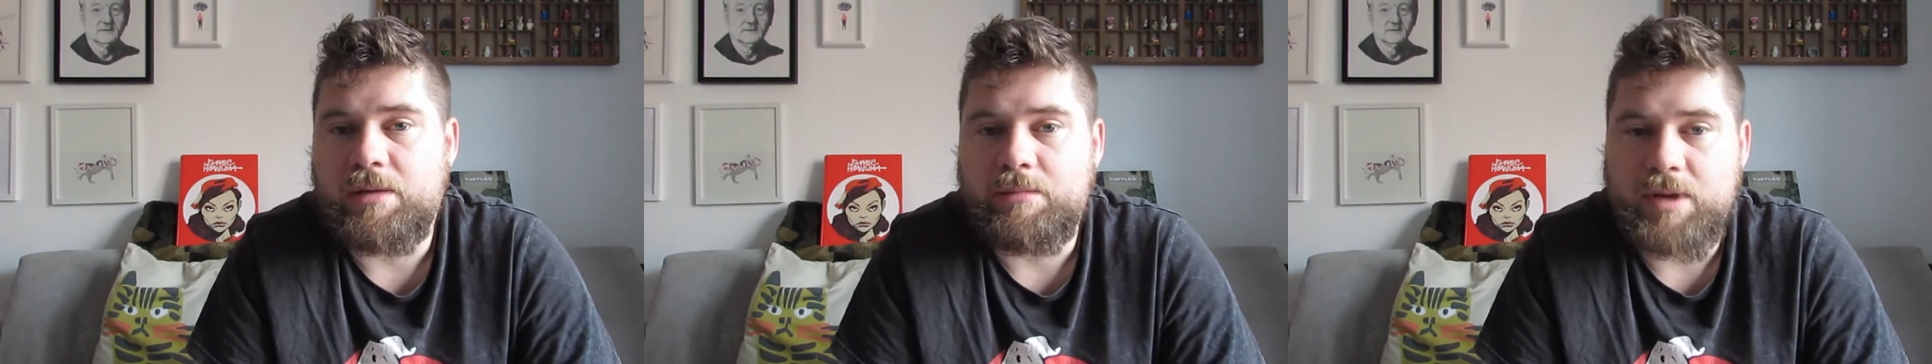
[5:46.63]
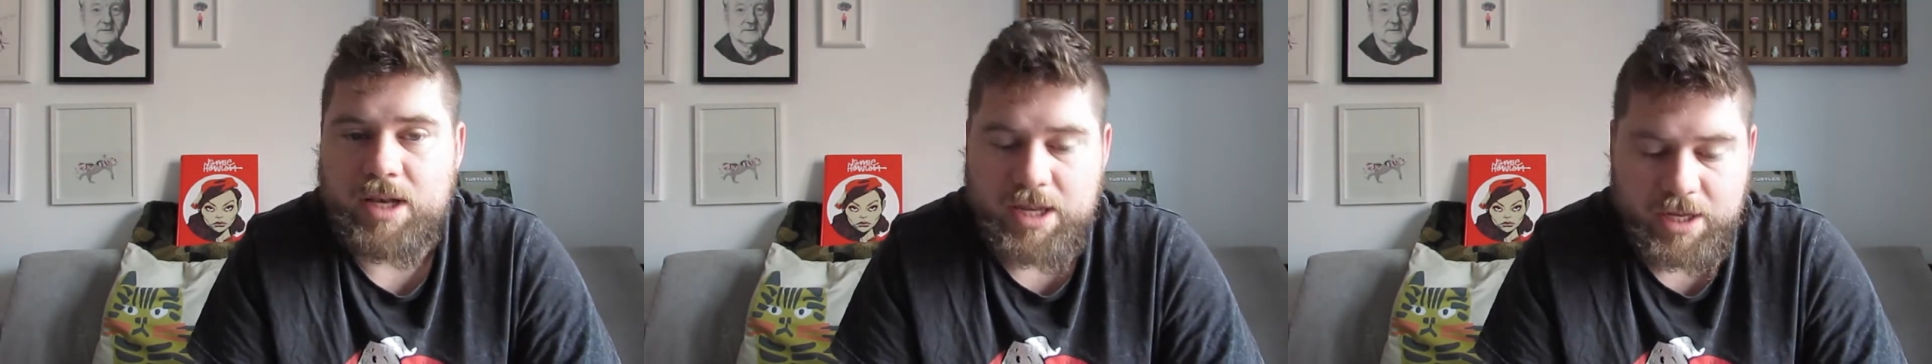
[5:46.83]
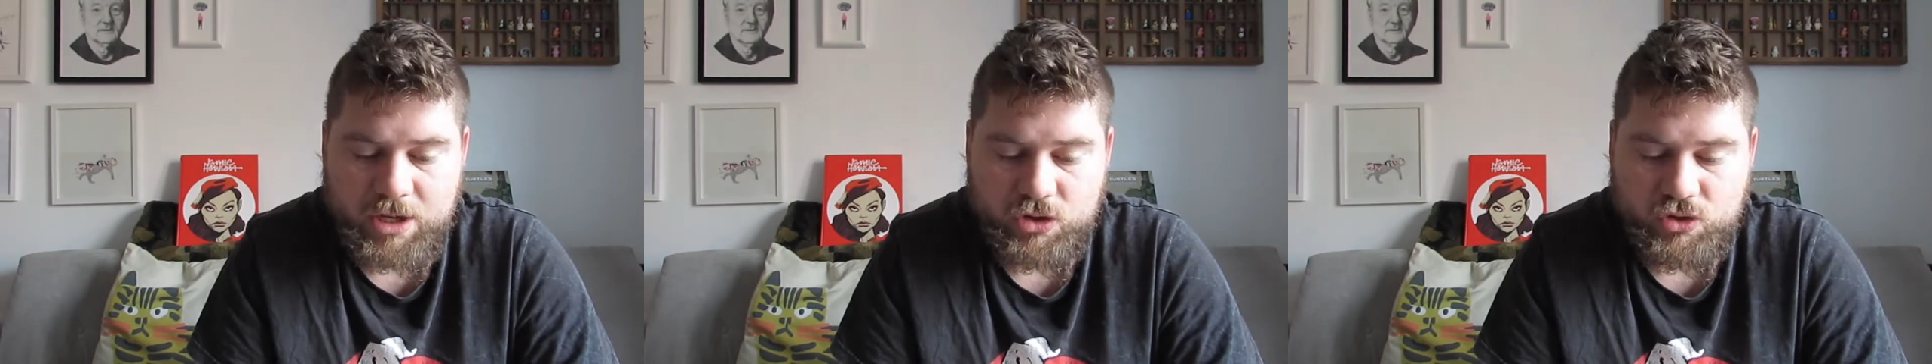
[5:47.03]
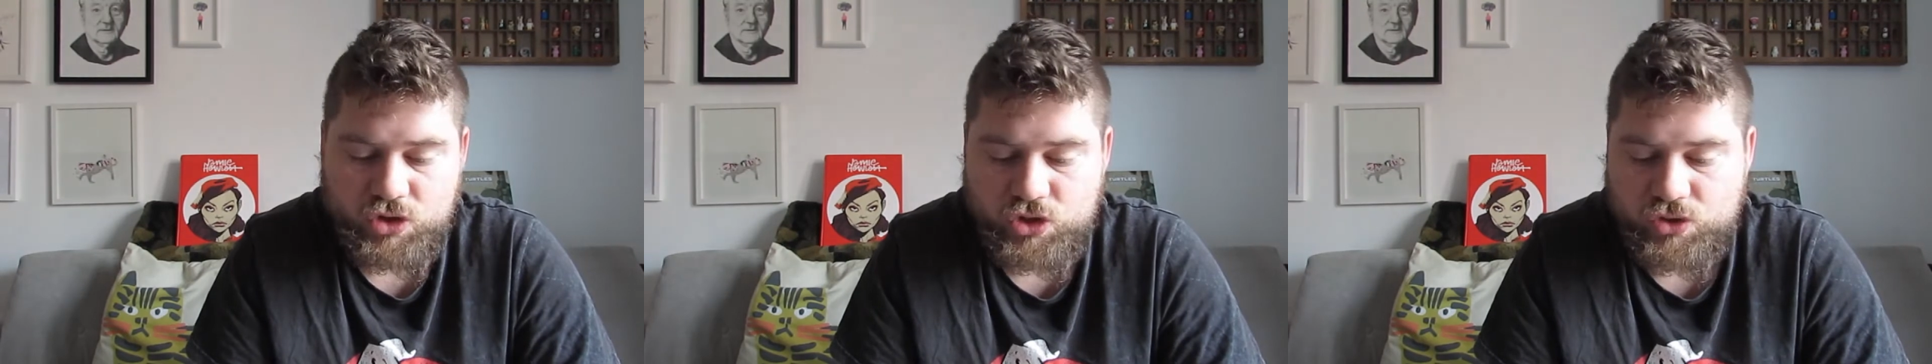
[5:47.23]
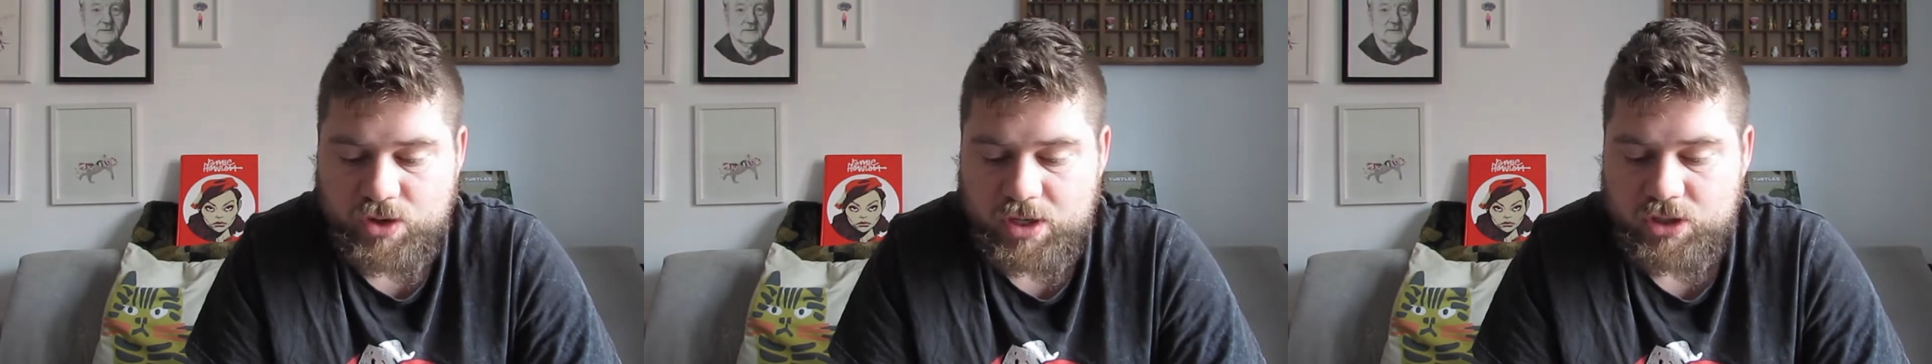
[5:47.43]
Lego
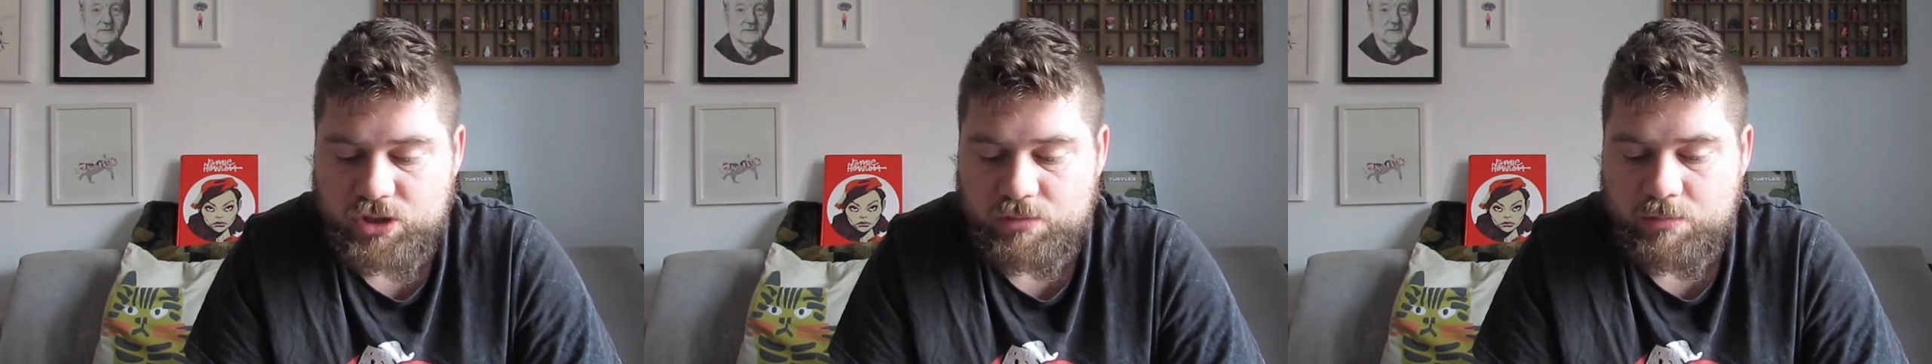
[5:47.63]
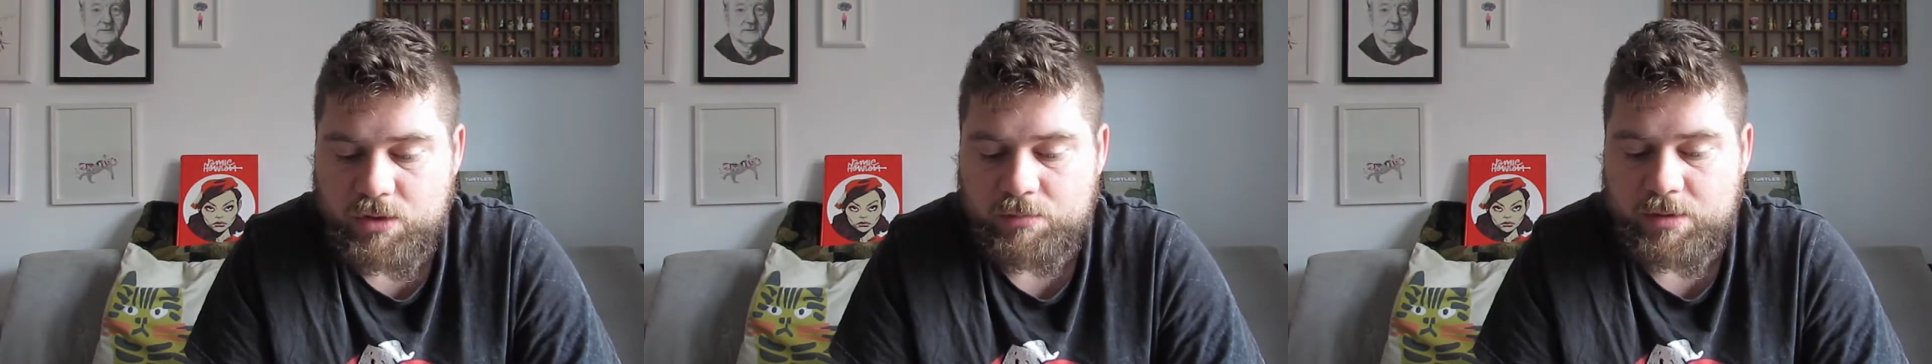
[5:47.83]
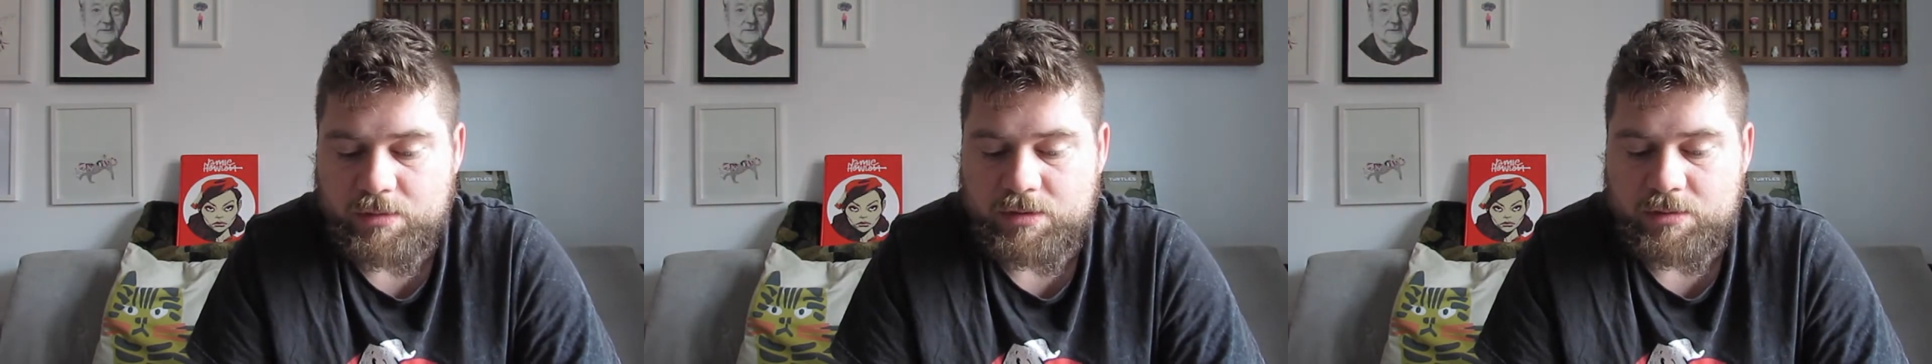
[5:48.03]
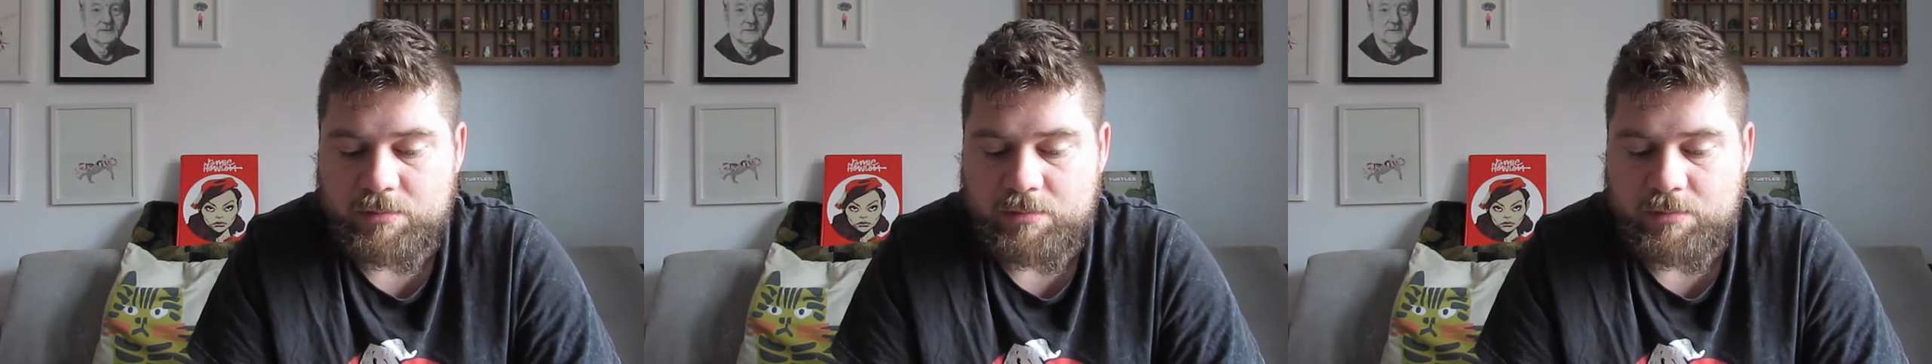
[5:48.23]
strings, you might be able